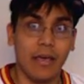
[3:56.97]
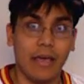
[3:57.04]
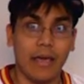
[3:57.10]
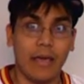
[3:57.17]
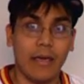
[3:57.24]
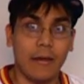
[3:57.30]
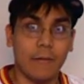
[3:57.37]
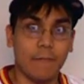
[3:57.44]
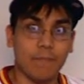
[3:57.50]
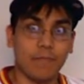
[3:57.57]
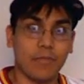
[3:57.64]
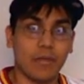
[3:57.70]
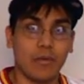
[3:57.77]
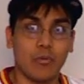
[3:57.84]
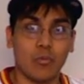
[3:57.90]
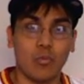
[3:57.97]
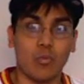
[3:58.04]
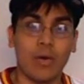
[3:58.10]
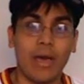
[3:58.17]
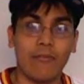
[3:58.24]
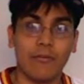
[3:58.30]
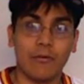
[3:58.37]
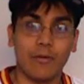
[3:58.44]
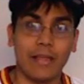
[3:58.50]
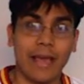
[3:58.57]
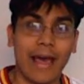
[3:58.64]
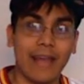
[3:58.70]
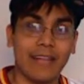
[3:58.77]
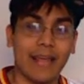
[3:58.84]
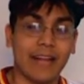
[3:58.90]
And we haven't really
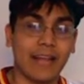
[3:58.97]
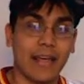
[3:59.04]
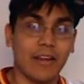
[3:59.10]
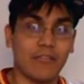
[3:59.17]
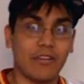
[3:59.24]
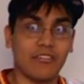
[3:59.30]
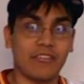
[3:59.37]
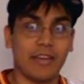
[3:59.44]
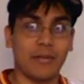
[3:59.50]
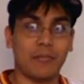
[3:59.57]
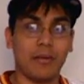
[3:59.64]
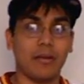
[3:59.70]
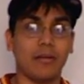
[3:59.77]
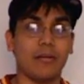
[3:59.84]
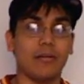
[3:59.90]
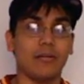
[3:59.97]
had that kind of excitement